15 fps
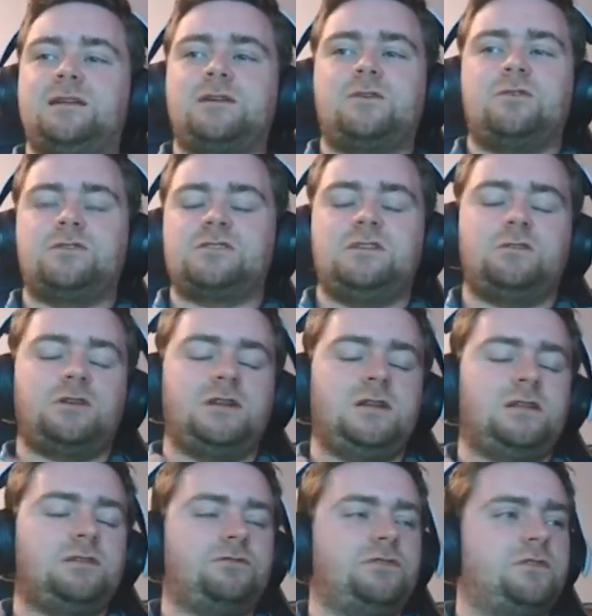Of course, looking
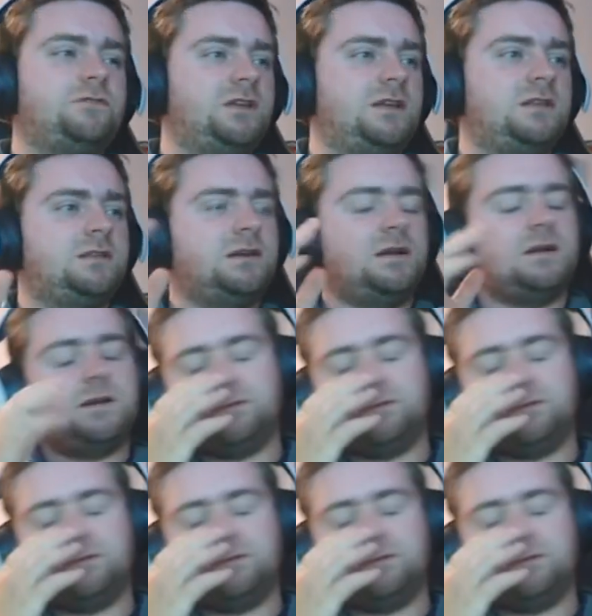at the 15th there,